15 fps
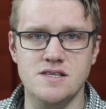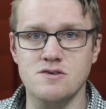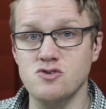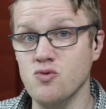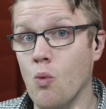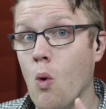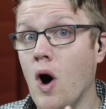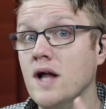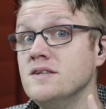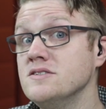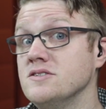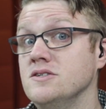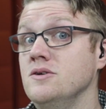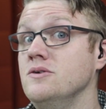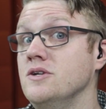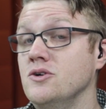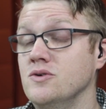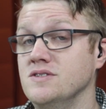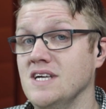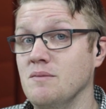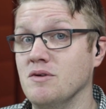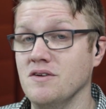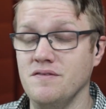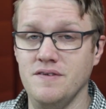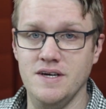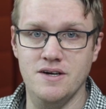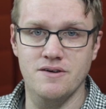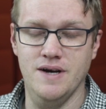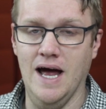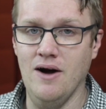There was one student who was able to
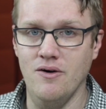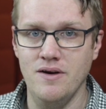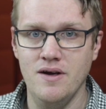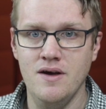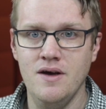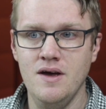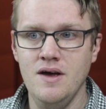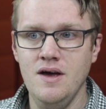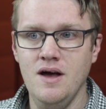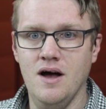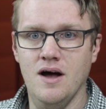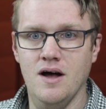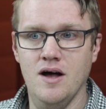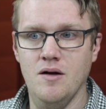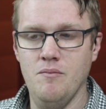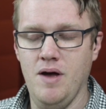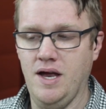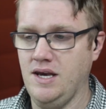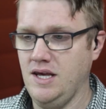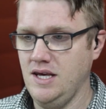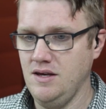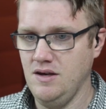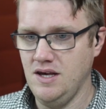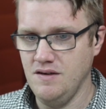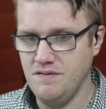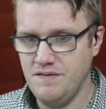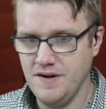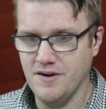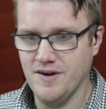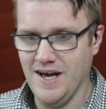figure it out, and he
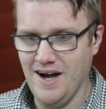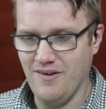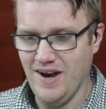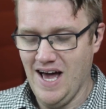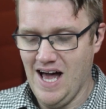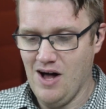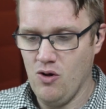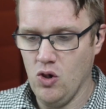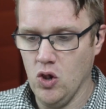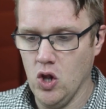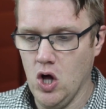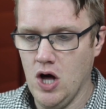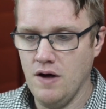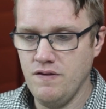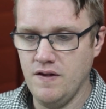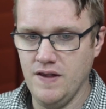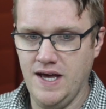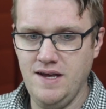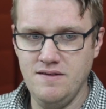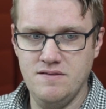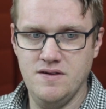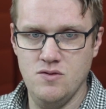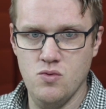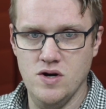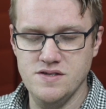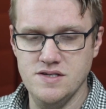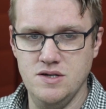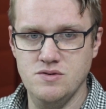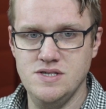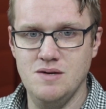figured out how long the latency was,
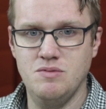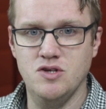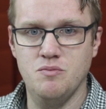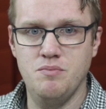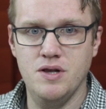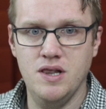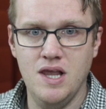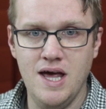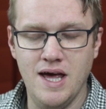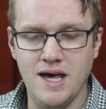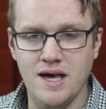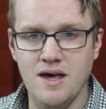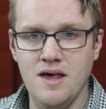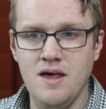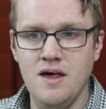and he was able to play,